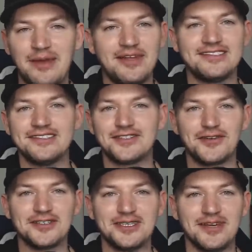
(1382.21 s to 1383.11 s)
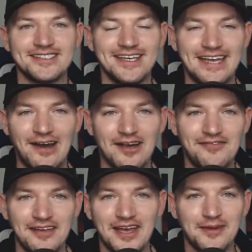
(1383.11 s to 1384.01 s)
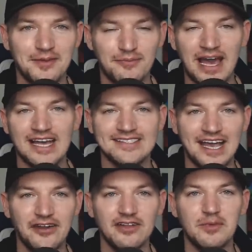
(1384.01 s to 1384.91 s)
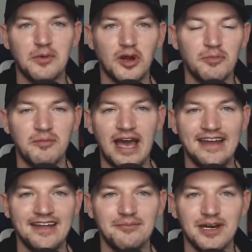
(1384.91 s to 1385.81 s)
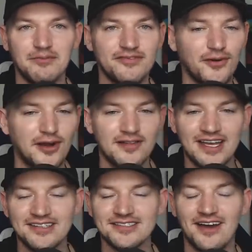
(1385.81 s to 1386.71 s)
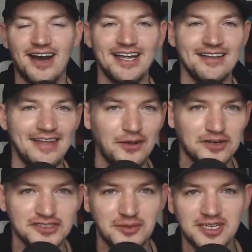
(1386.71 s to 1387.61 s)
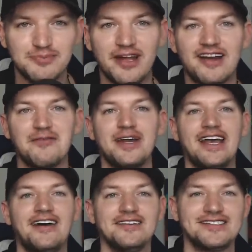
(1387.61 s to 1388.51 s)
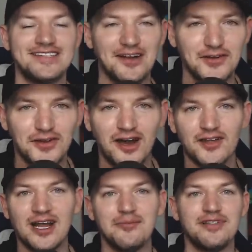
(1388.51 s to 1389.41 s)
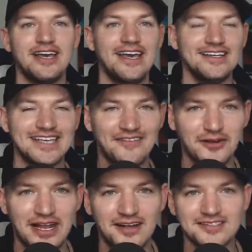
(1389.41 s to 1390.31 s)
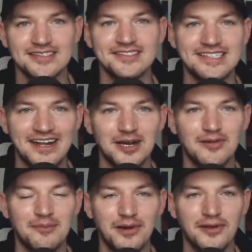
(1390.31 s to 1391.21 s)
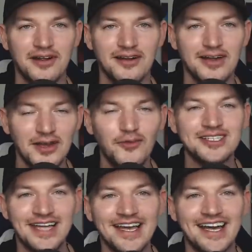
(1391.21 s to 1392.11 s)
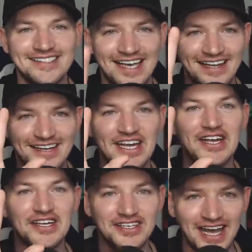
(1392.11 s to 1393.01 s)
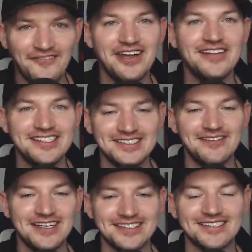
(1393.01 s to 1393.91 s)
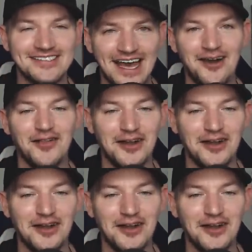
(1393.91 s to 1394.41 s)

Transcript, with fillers: Maybe this is true to some extent now. I feel like the guys I know are a little bit more open-minded, but before they just thought they were so much better than everybody else. They were doing all the right plays. Everyone else is terrible at poker, which, like I said, definitely still exists now.